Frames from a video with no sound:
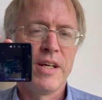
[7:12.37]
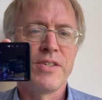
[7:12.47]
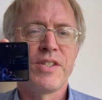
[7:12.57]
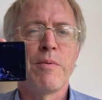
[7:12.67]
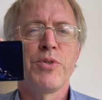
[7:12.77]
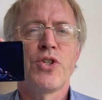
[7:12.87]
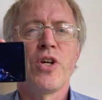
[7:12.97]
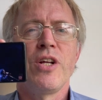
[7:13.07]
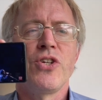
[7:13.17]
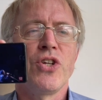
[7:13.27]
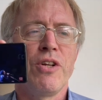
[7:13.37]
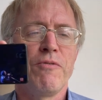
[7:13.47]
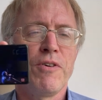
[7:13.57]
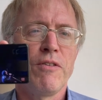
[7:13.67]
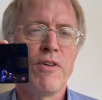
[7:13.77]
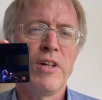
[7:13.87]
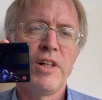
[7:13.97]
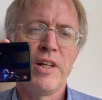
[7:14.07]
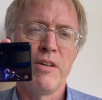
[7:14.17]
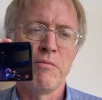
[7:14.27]
His a demonstration, full
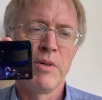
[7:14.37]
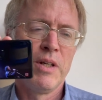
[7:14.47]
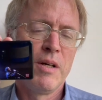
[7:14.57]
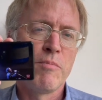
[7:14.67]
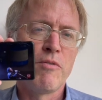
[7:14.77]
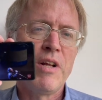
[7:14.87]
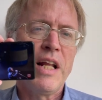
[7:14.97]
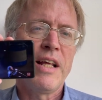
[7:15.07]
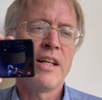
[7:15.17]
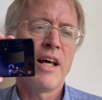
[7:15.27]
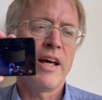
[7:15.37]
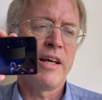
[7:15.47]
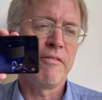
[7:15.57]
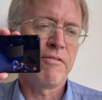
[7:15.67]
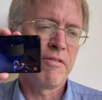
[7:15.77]
volume, Marillion Live,